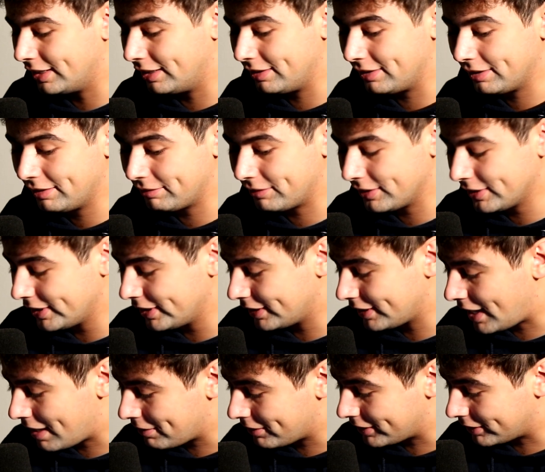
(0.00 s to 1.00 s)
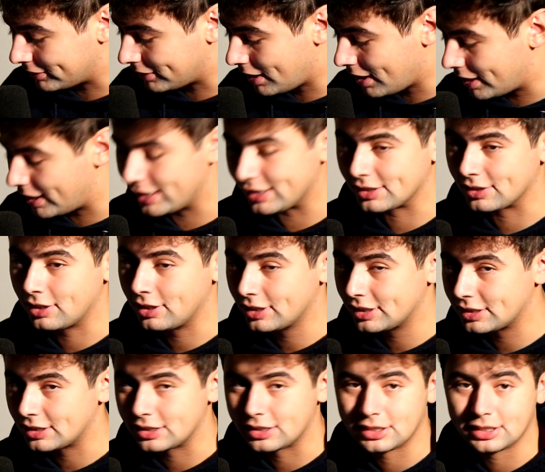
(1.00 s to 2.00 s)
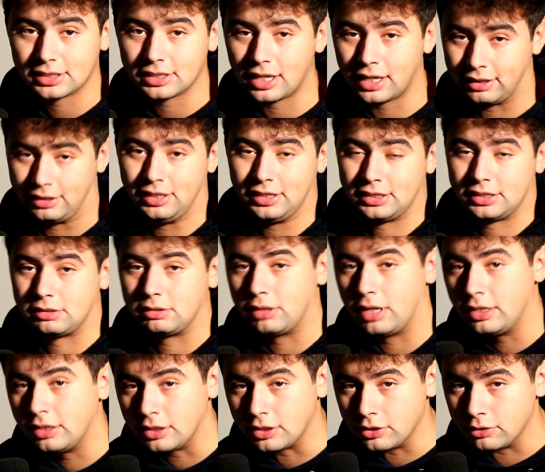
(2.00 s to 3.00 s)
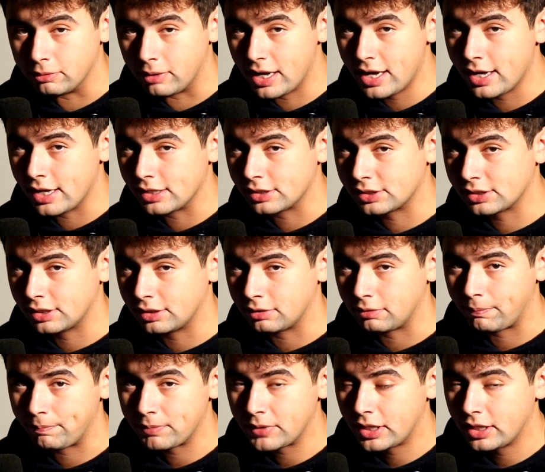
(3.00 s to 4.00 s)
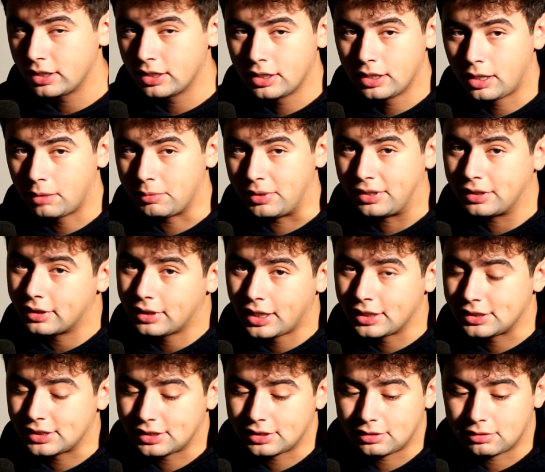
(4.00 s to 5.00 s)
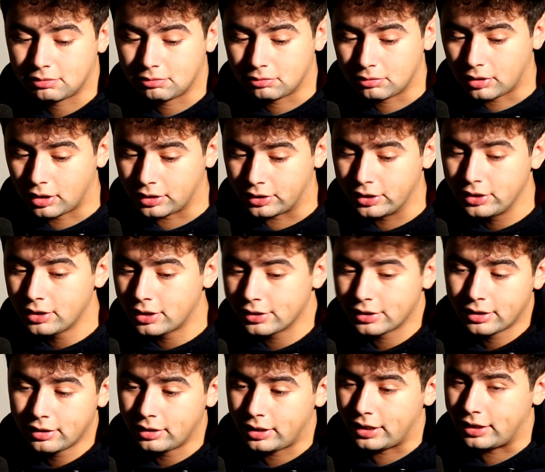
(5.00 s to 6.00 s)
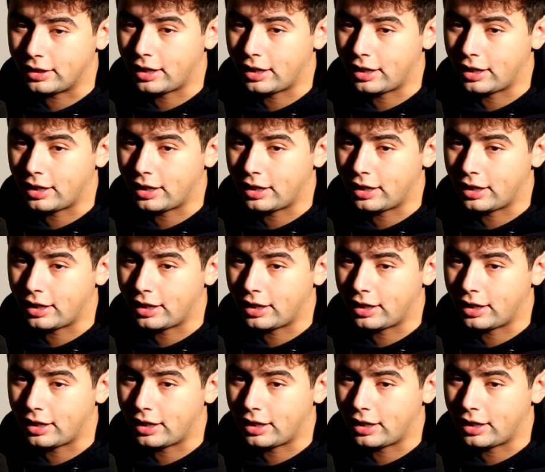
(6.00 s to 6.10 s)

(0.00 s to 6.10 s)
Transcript: they're really allowing a lot as long as it's, I guess, in the U.S. And I I mean, that's good on their